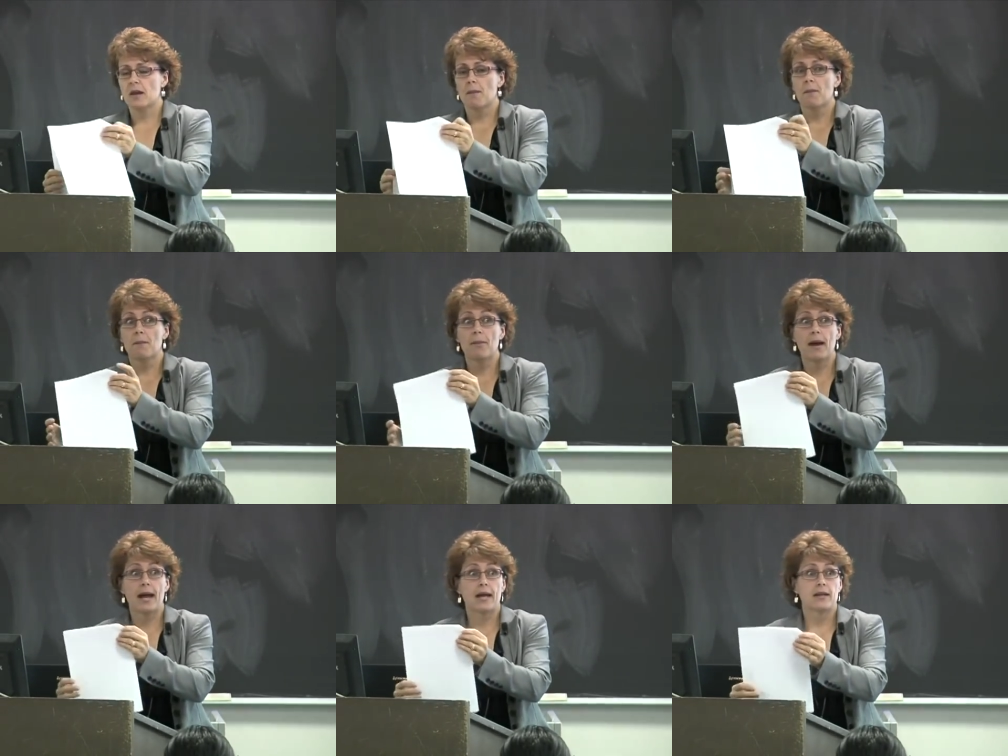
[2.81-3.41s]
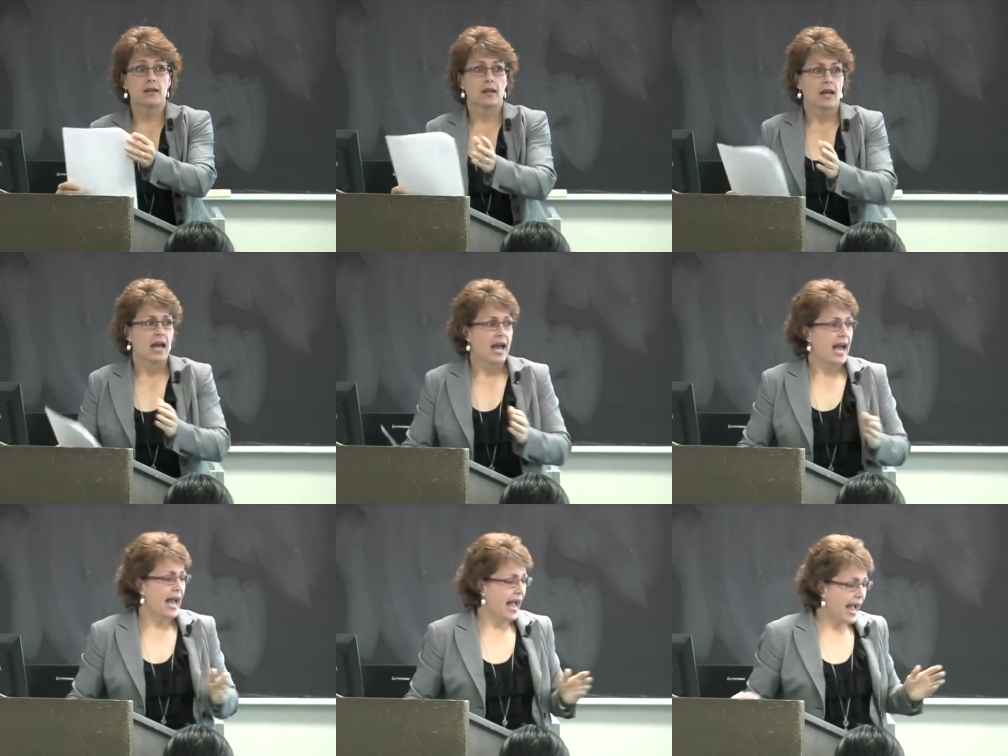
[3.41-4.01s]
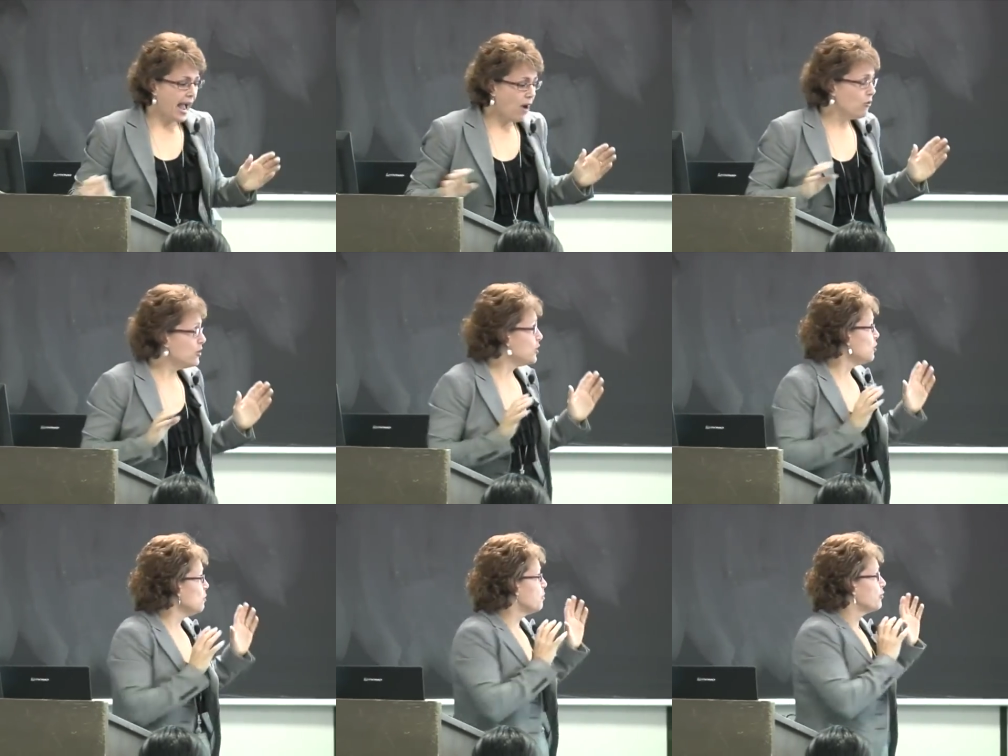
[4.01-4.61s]
But how
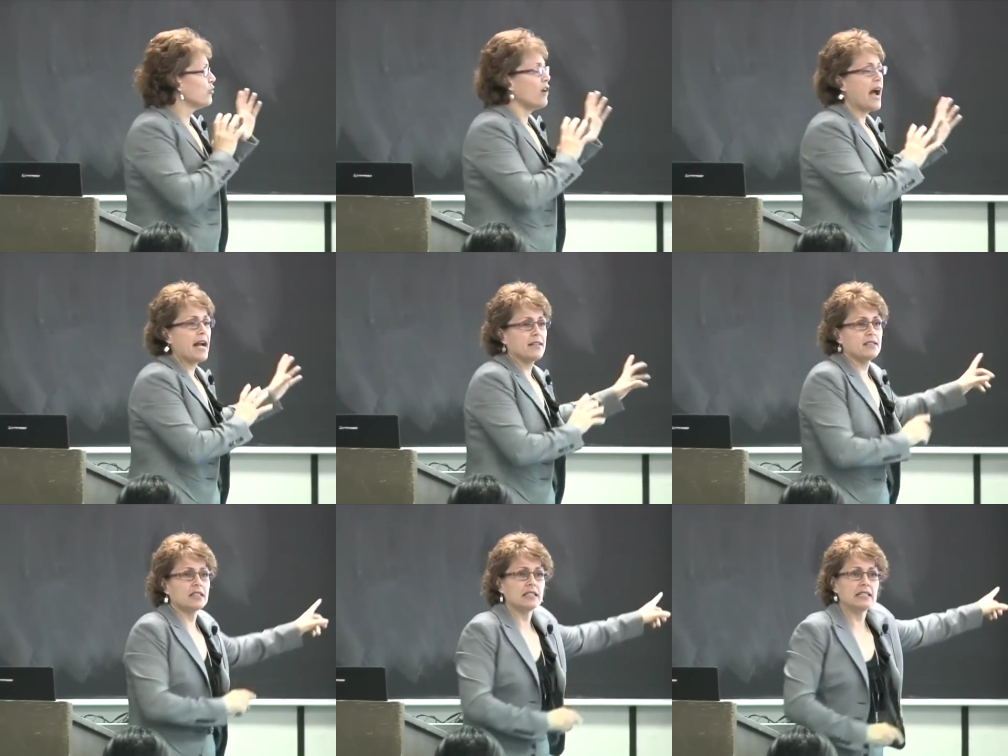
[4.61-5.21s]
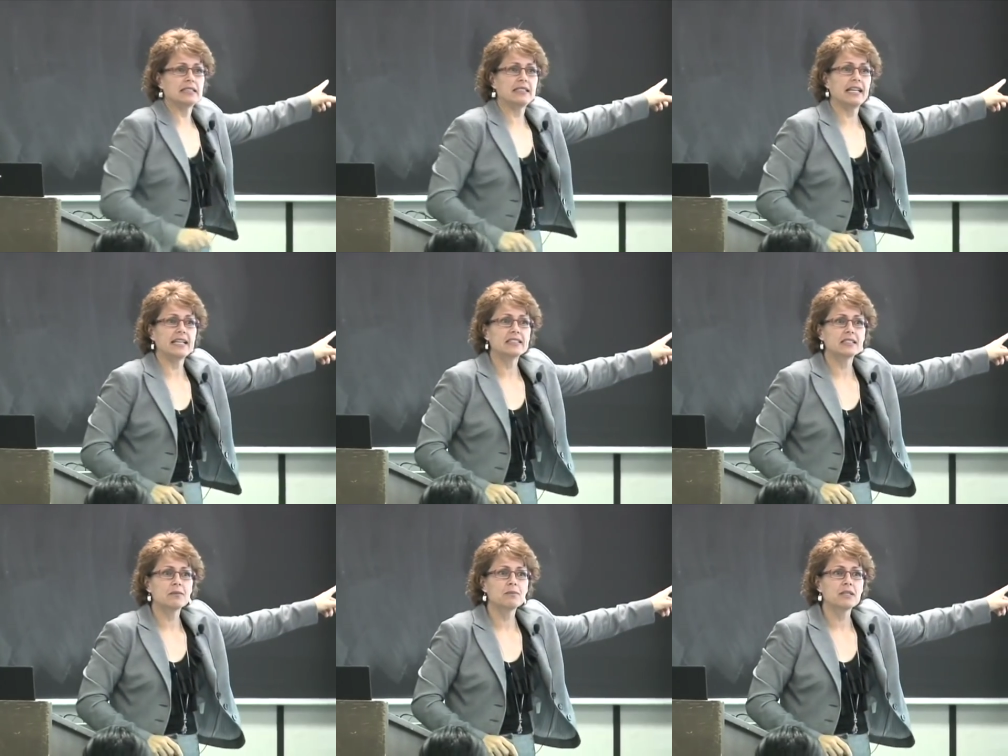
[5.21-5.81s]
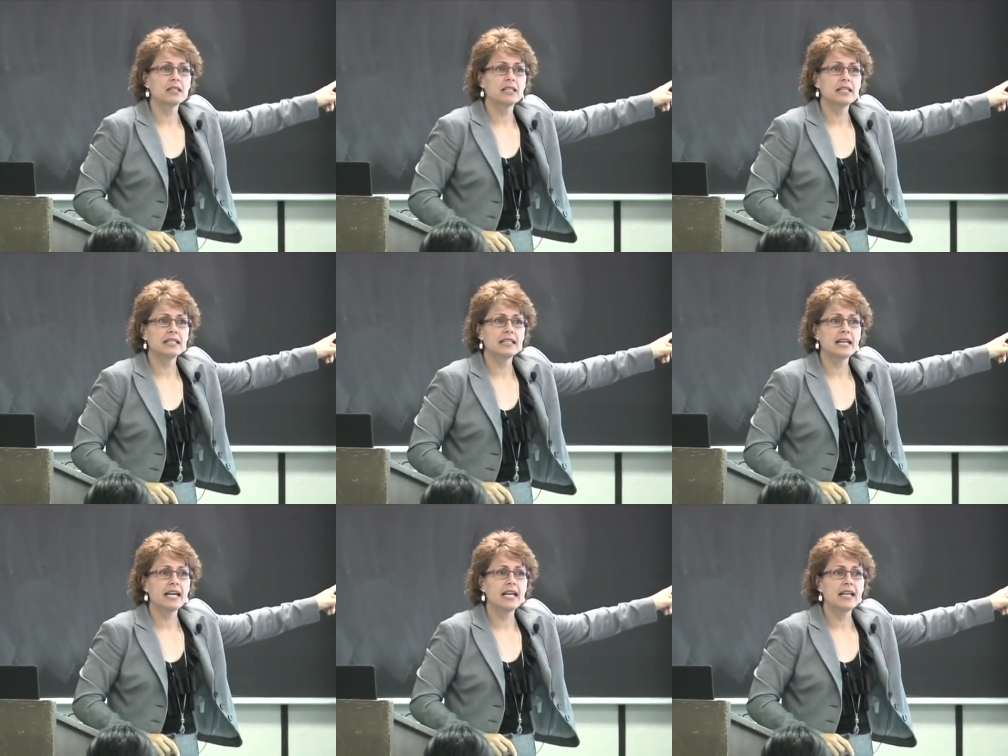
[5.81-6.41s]
do you practically take something like
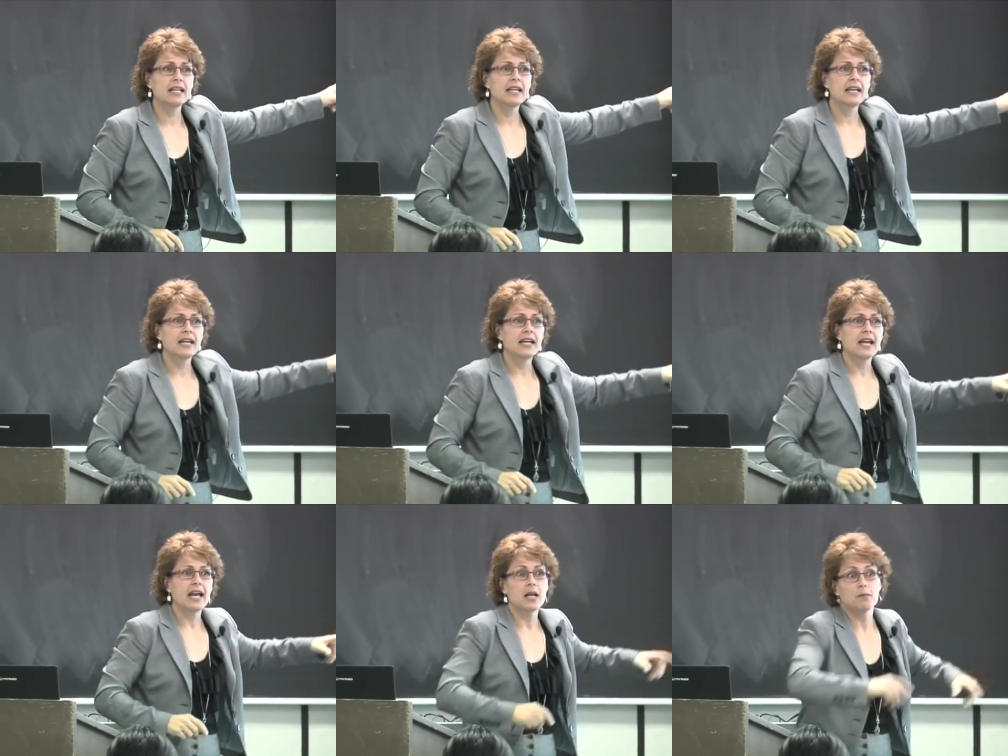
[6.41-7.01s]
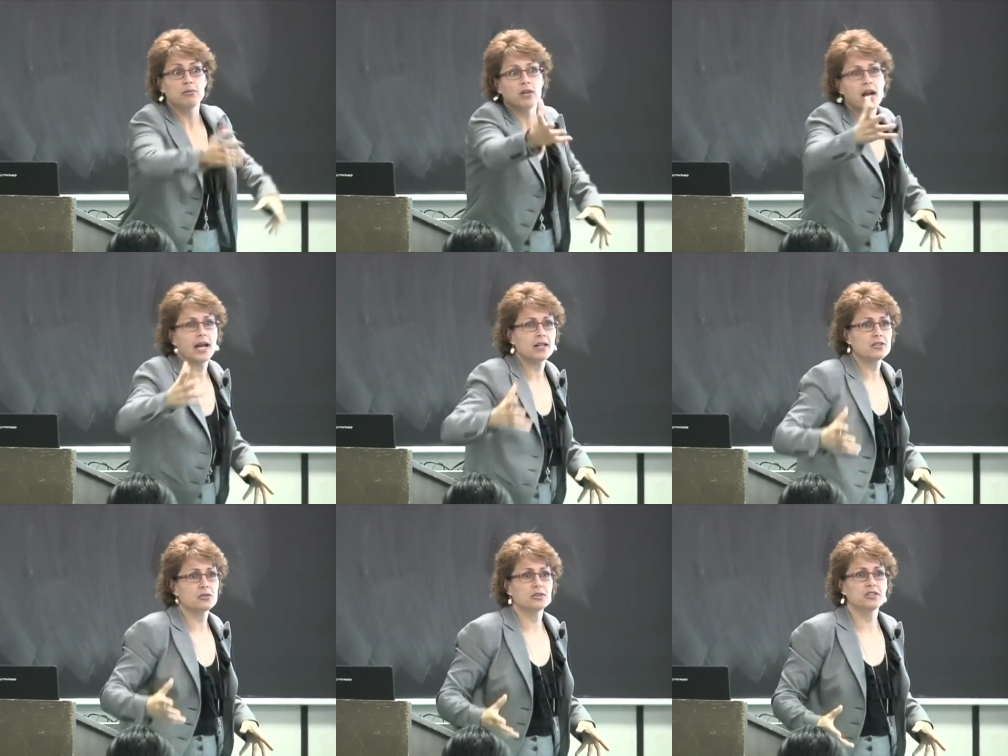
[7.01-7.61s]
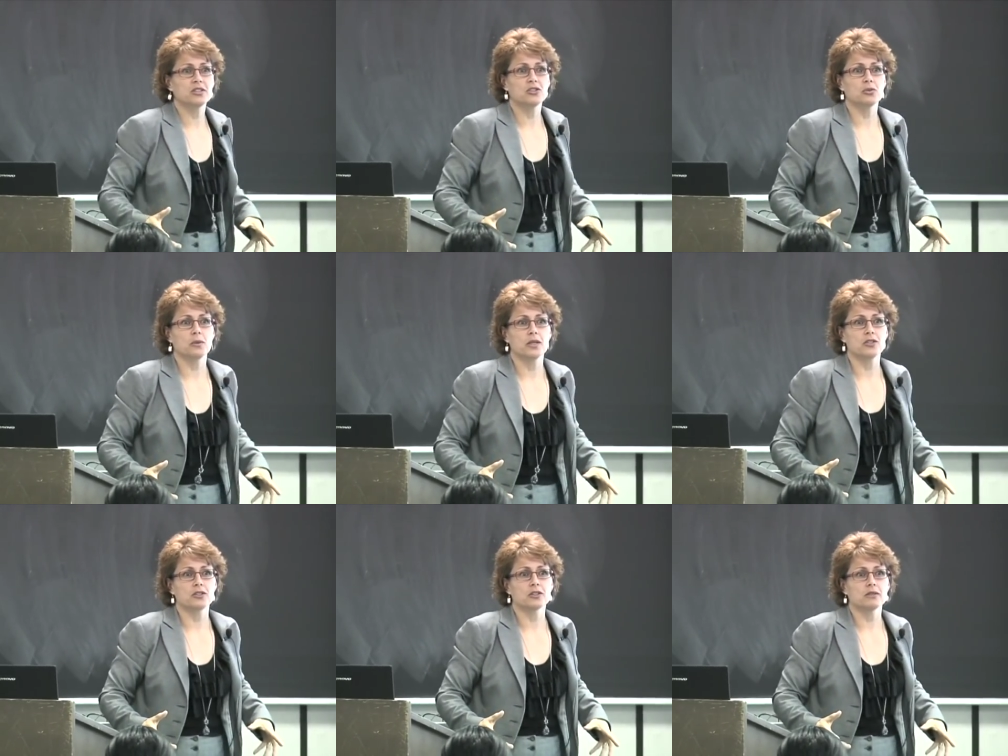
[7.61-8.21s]
that and apply it to a
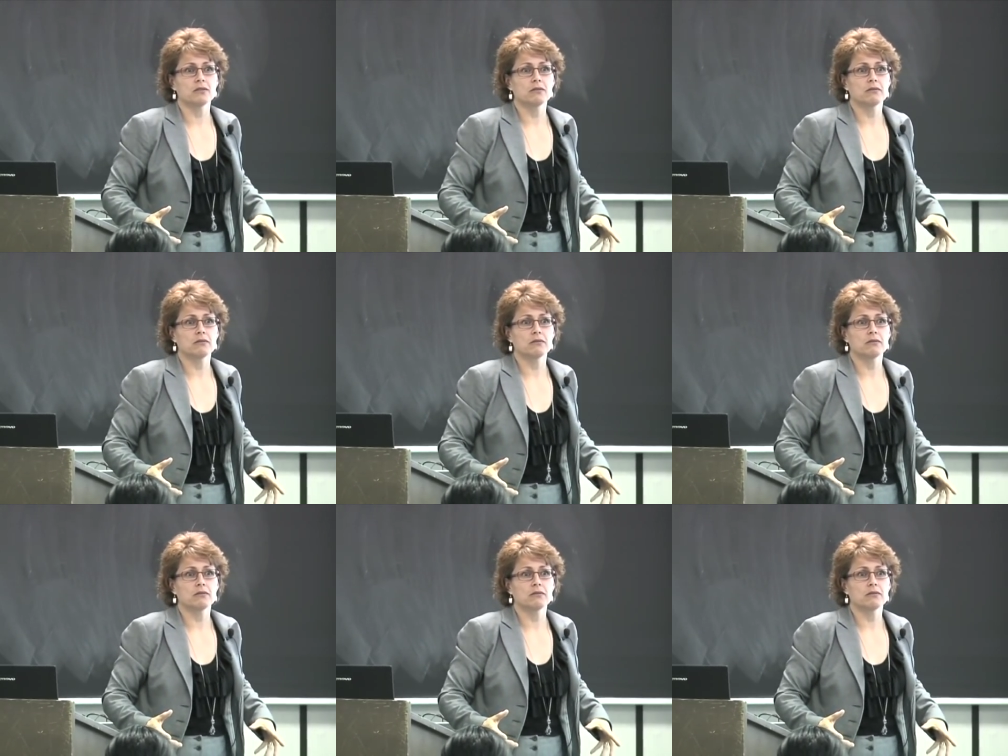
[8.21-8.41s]
situation?